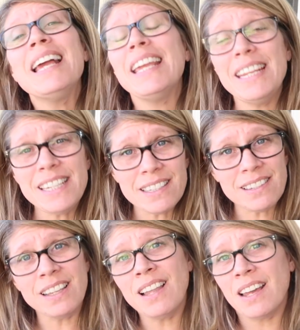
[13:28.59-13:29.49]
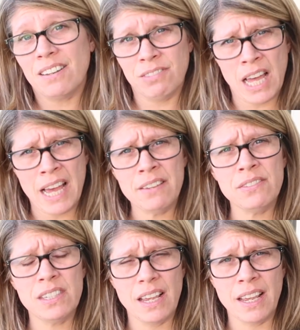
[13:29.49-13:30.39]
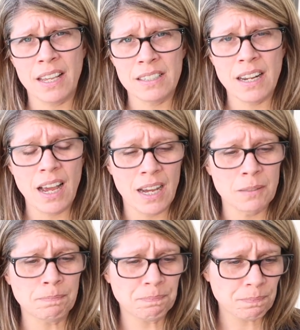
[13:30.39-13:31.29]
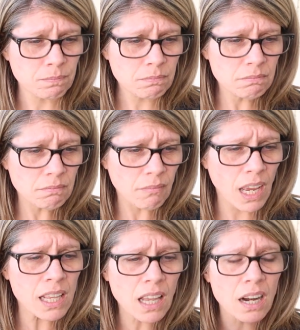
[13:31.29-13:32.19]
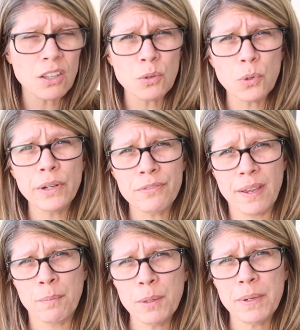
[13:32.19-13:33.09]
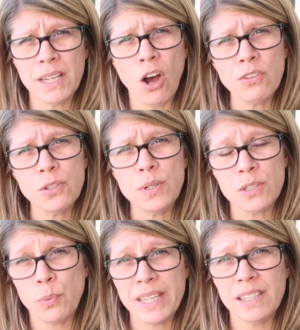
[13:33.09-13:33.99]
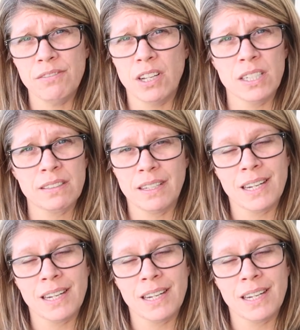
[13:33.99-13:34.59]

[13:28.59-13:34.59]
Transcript: he does a lot of lives and a lot on the royal family, but he also does weekly vlogs.